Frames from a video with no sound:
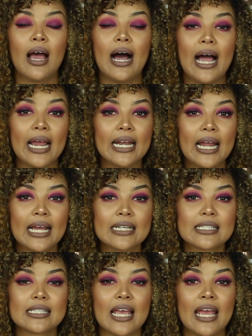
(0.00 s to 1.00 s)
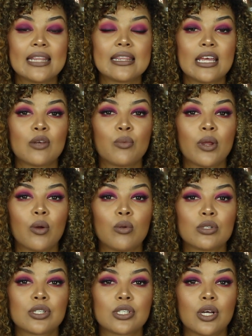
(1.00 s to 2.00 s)
highlights, and then she
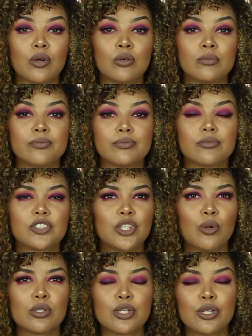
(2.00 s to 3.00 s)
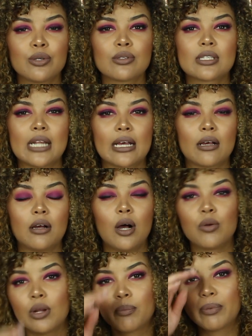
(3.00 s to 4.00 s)
also used like a
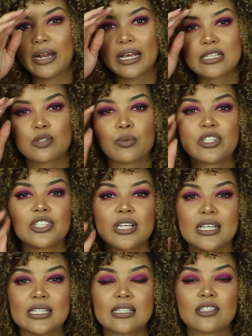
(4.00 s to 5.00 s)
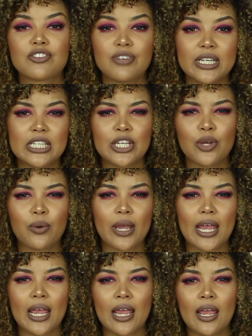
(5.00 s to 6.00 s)
Olaplex, which is treating your
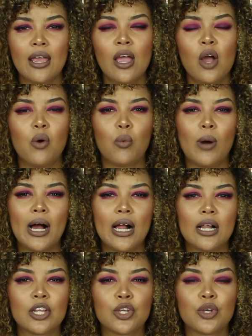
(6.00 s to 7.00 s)
hair while